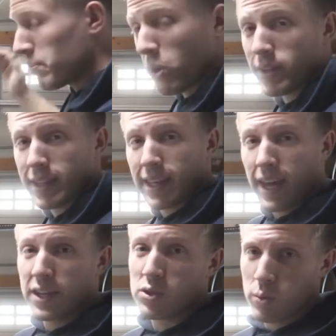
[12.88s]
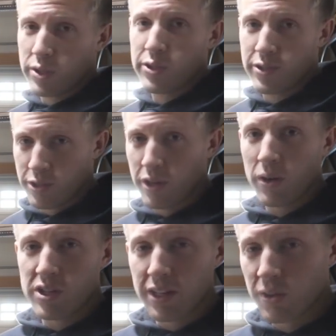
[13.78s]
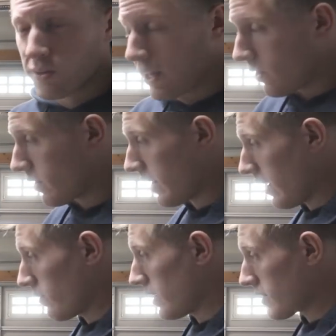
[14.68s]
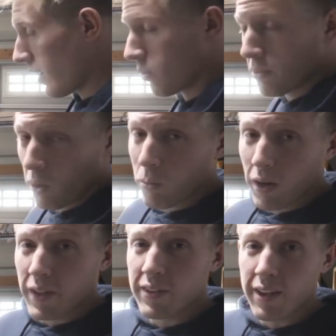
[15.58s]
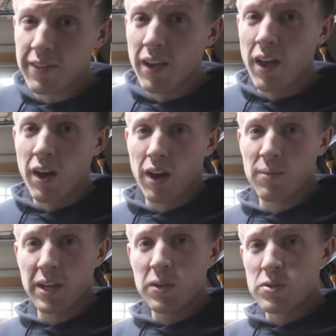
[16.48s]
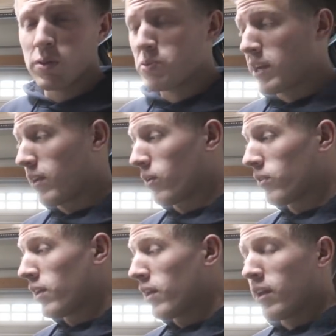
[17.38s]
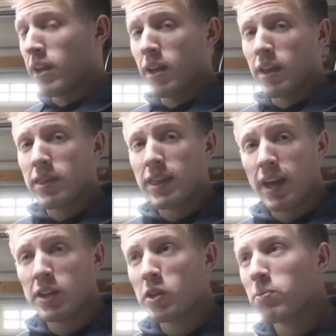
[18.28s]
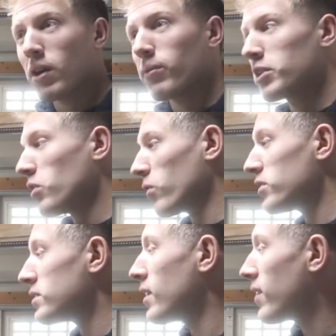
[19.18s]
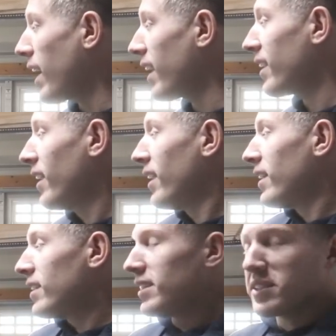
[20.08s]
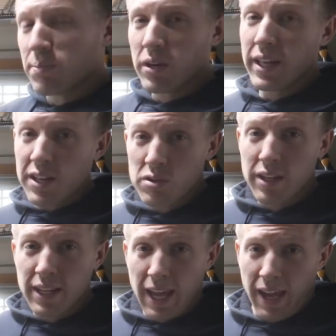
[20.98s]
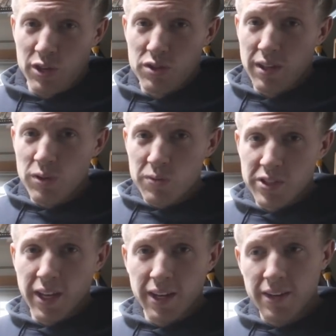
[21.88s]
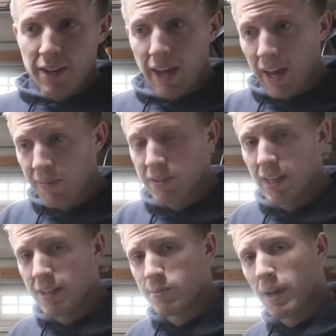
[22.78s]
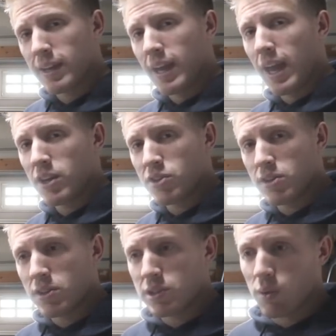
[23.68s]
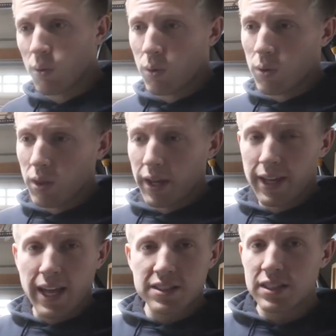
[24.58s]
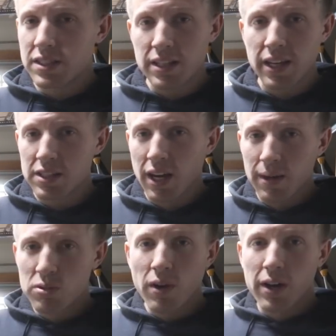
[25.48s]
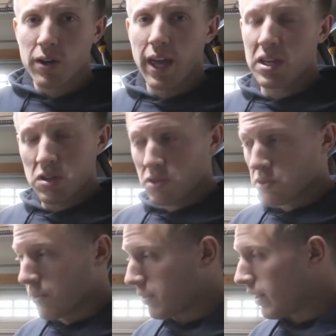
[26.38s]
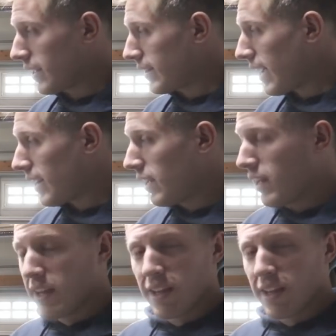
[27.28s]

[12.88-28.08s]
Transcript: building the cage, which you should go check those out, I have the entire build process on my YouTube channel, then you probably noticed that it's a pretty intricate cage. If you've seen FD spec cages or like SCCA time trial cages or something like that,